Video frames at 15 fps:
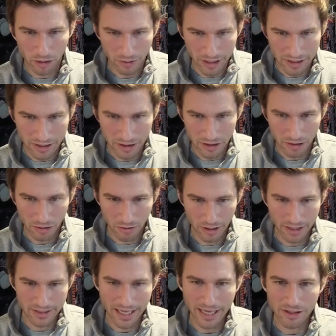you need to do
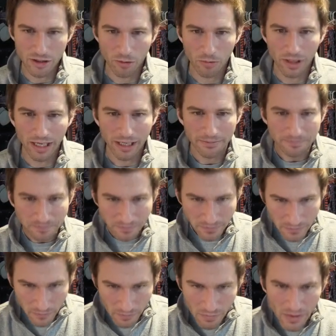is, as you're reading,
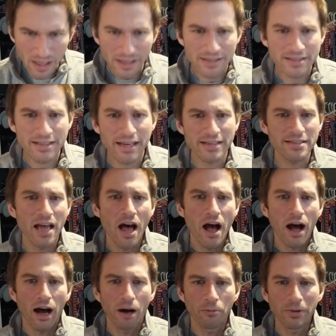it says,
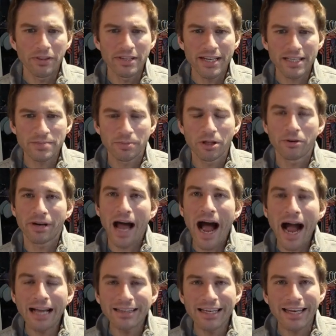read the text below and
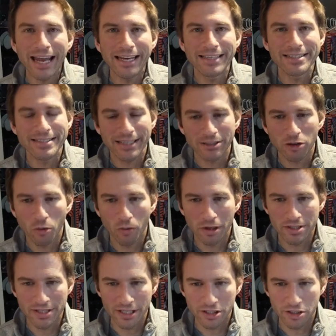highlight any signal
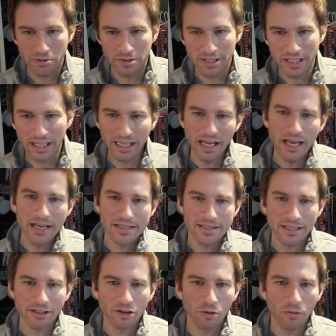words that you see.
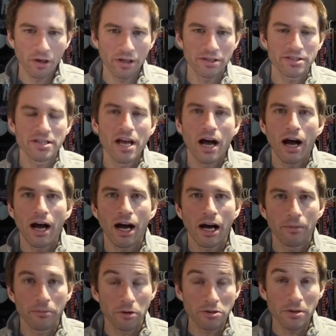Signal words,
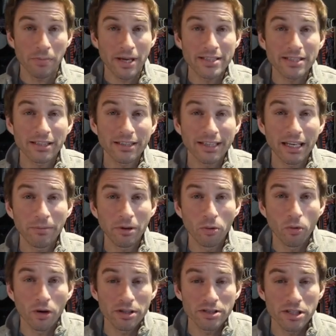those are basically going to be
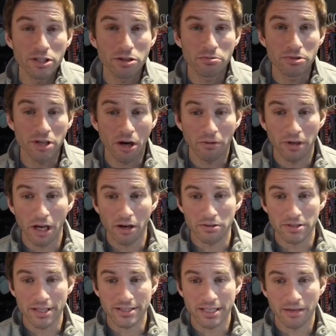words that you don't know.
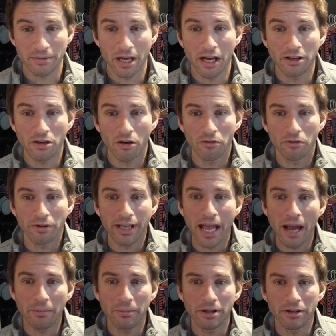So that's going to be unknown
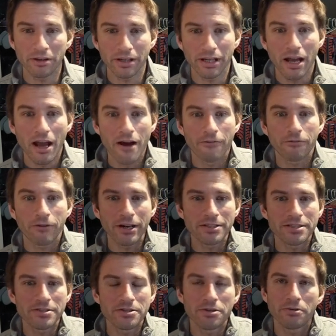vocabulary,
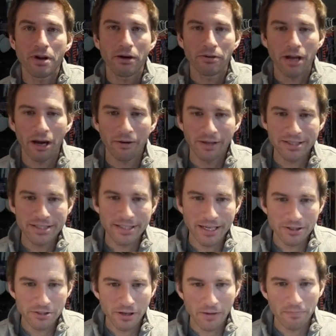phrases you don't know,
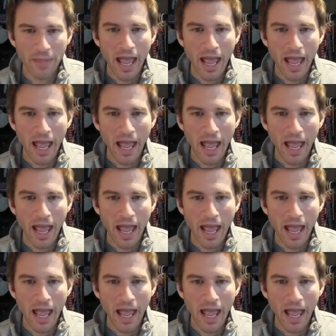etc.